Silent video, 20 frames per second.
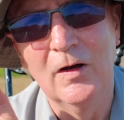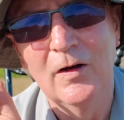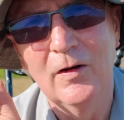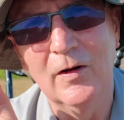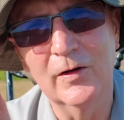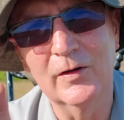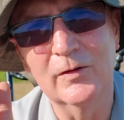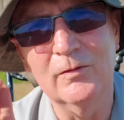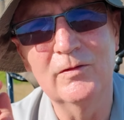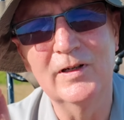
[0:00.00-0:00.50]

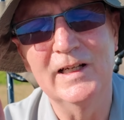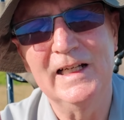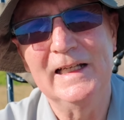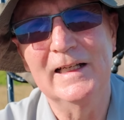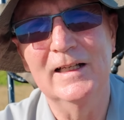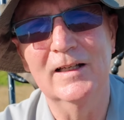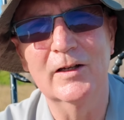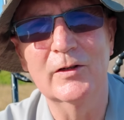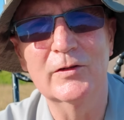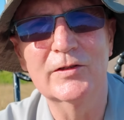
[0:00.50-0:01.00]
on a really
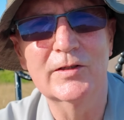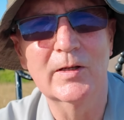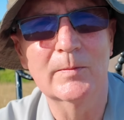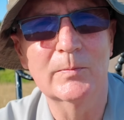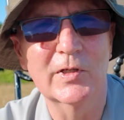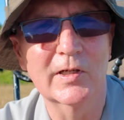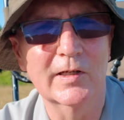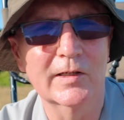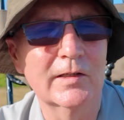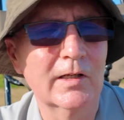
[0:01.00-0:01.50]
close
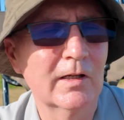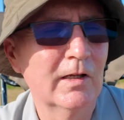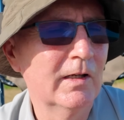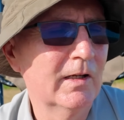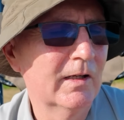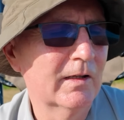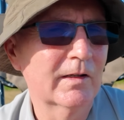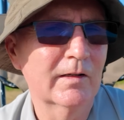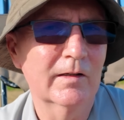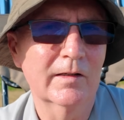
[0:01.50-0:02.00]
subject
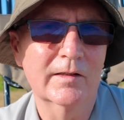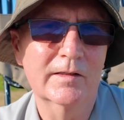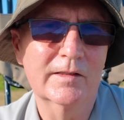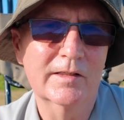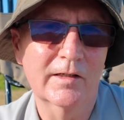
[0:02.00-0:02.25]
that